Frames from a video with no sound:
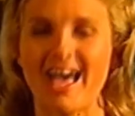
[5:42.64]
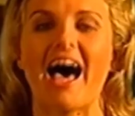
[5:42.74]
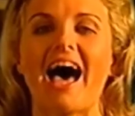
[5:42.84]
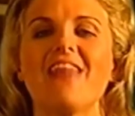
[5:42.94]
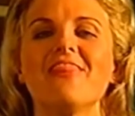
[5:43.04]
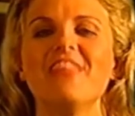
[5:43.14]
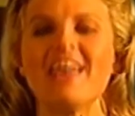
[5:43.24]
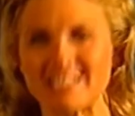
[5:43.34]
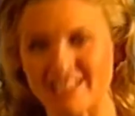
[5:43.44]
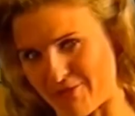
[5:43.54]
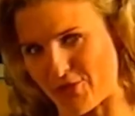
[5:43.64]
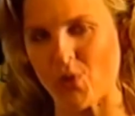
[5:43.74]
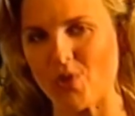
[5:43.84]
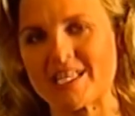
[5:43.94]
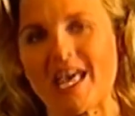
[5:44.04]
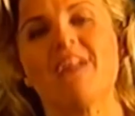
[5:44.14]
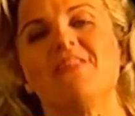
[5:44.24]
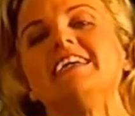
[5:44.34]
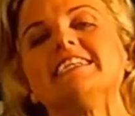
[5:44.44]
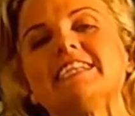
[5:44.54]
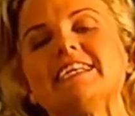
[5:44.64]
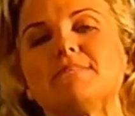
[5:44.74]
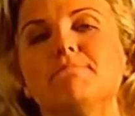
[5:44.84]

And this, of course, this is